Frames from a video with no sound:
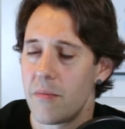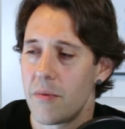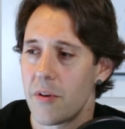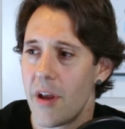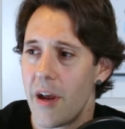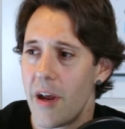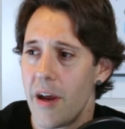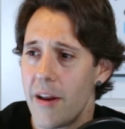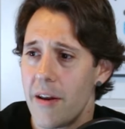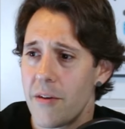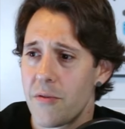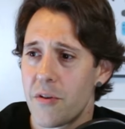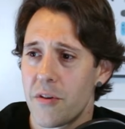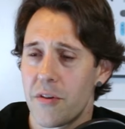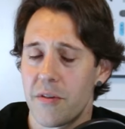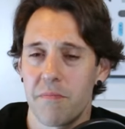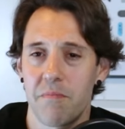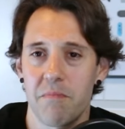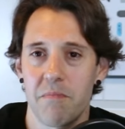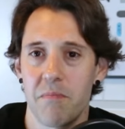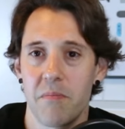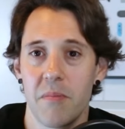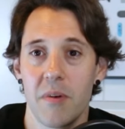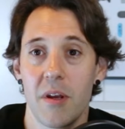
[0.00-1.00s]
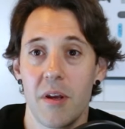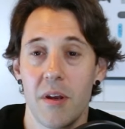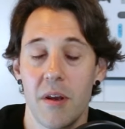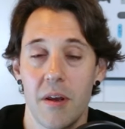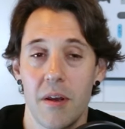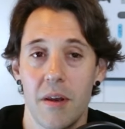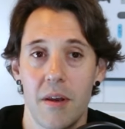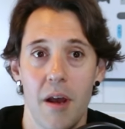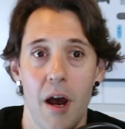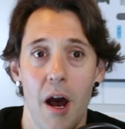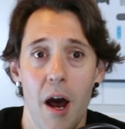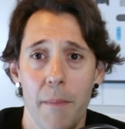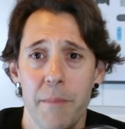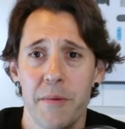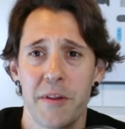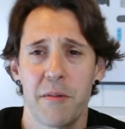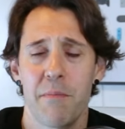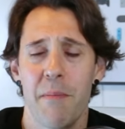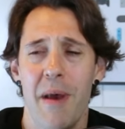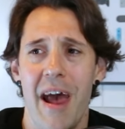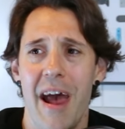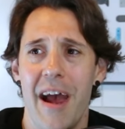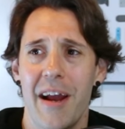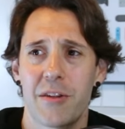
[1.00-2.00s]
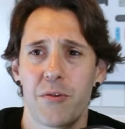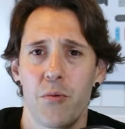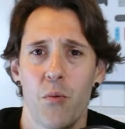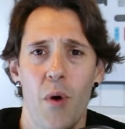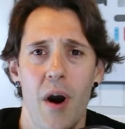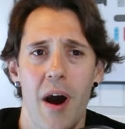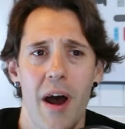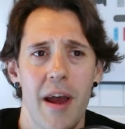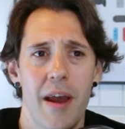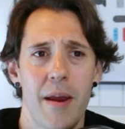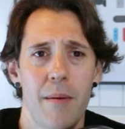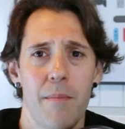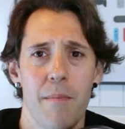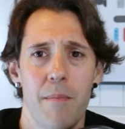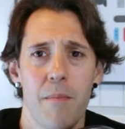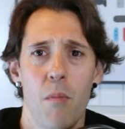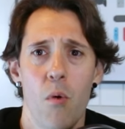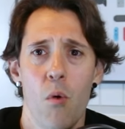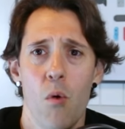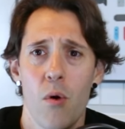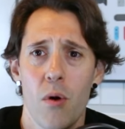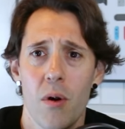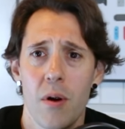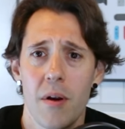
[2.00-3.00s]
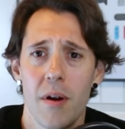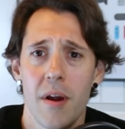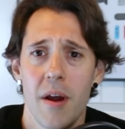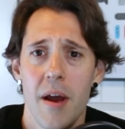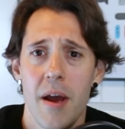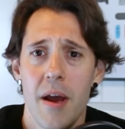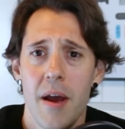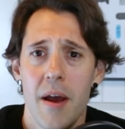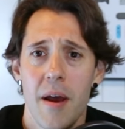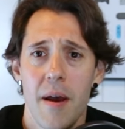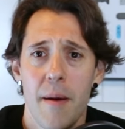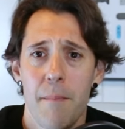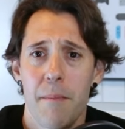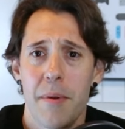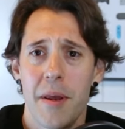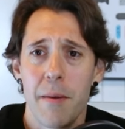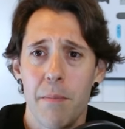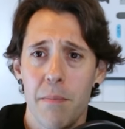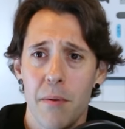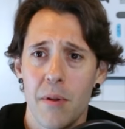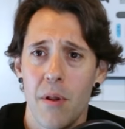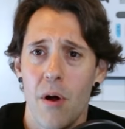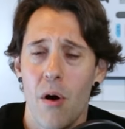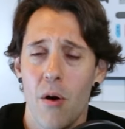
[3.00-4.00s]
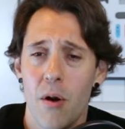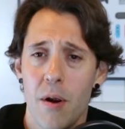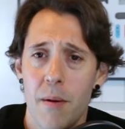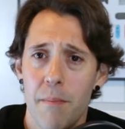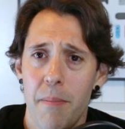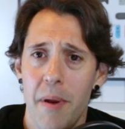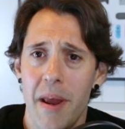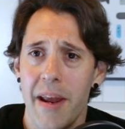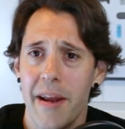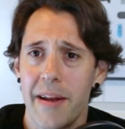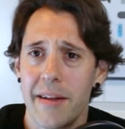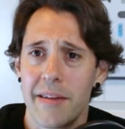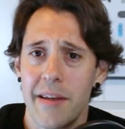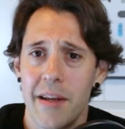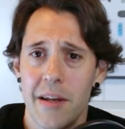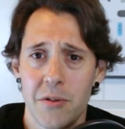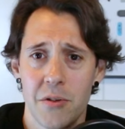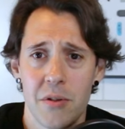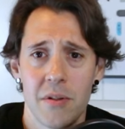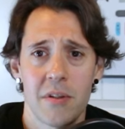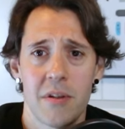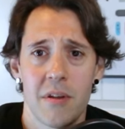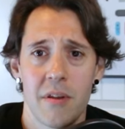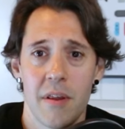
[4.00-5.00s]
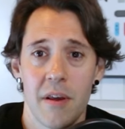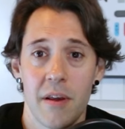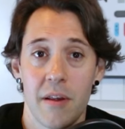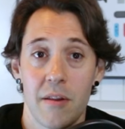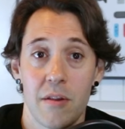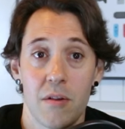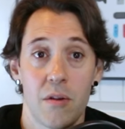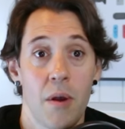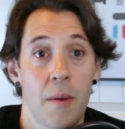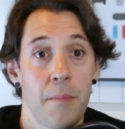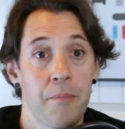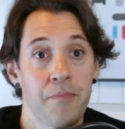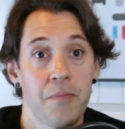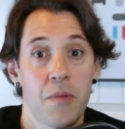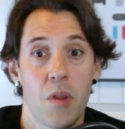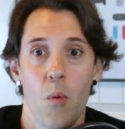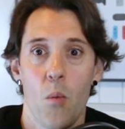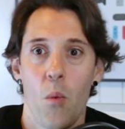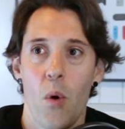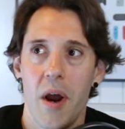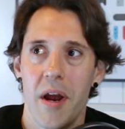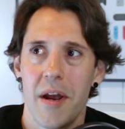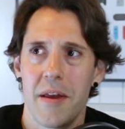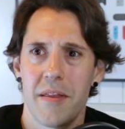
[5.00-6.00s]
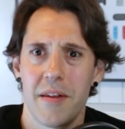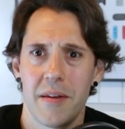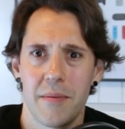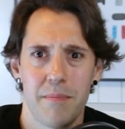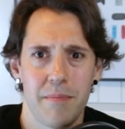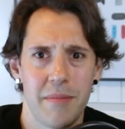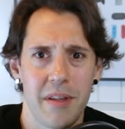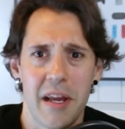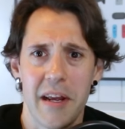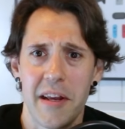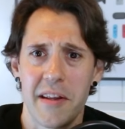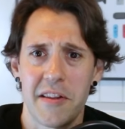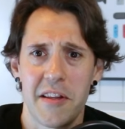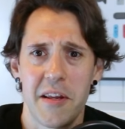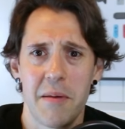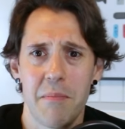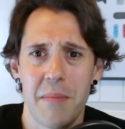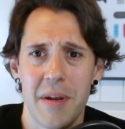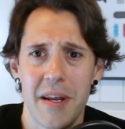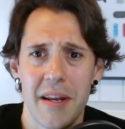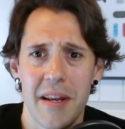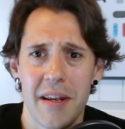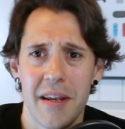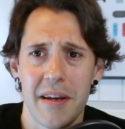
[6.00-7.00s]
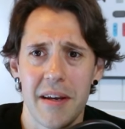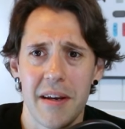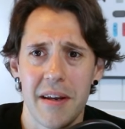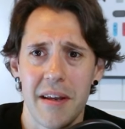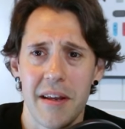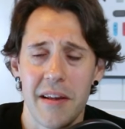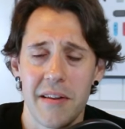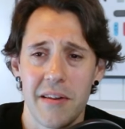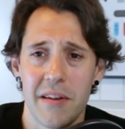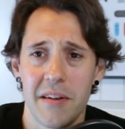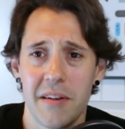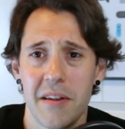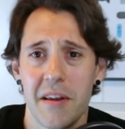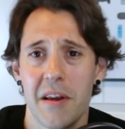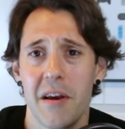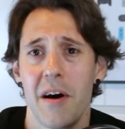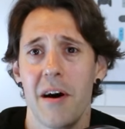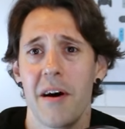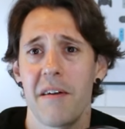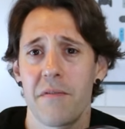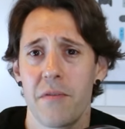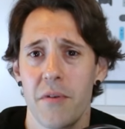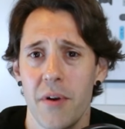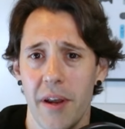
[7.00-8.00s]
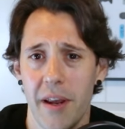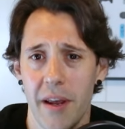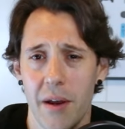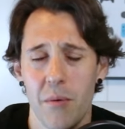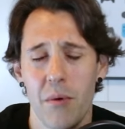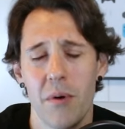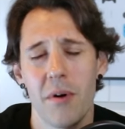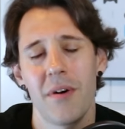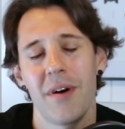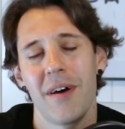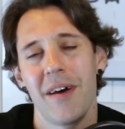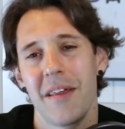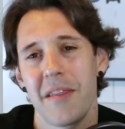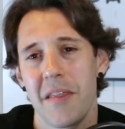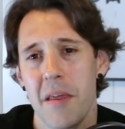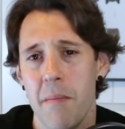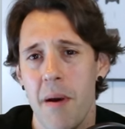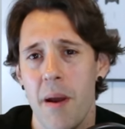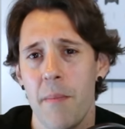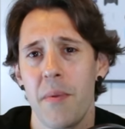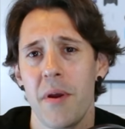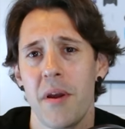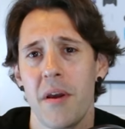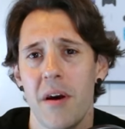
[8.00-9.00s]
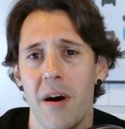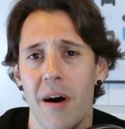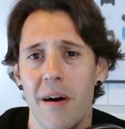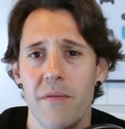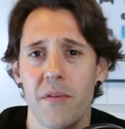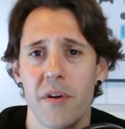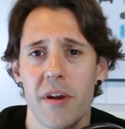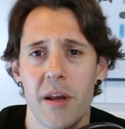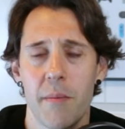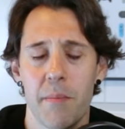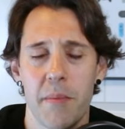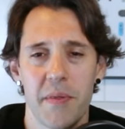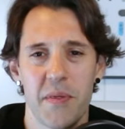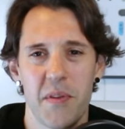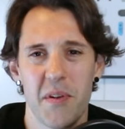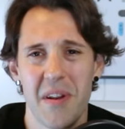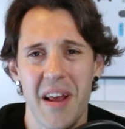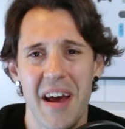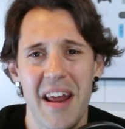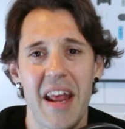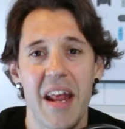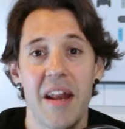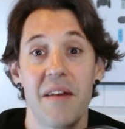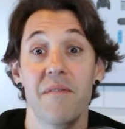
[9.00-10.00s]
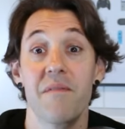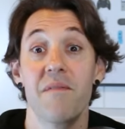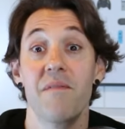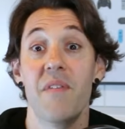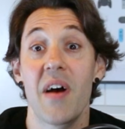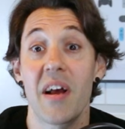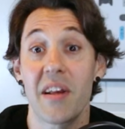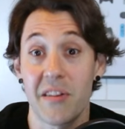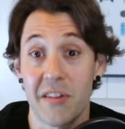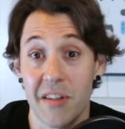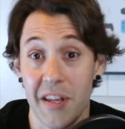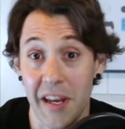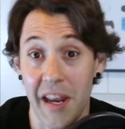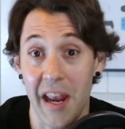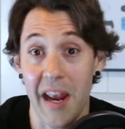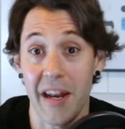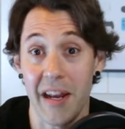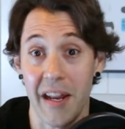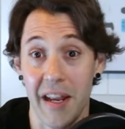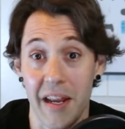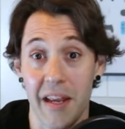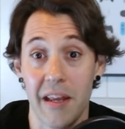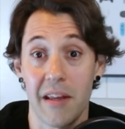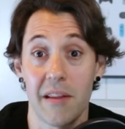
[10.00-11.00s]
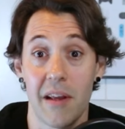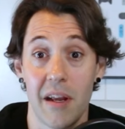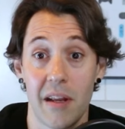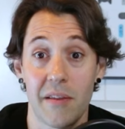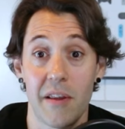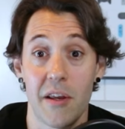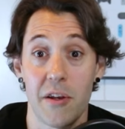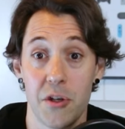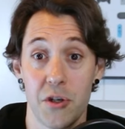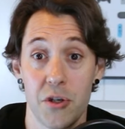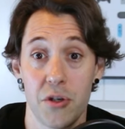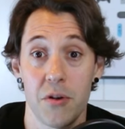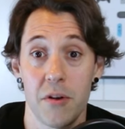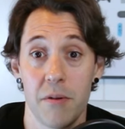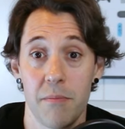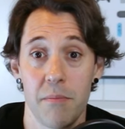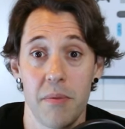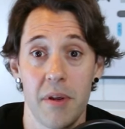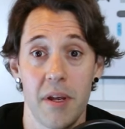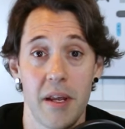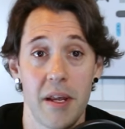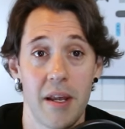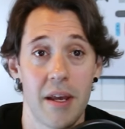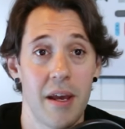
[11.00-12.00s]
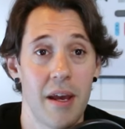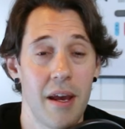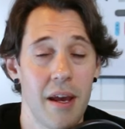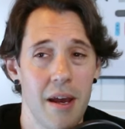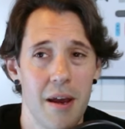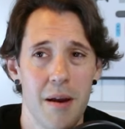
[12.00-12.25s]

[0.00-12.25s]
kind of gobsmacked why more people aren't paying attention to this, why the legacy media isn't covering it. Well, they might be covering it, but they're not investigating it like they should be,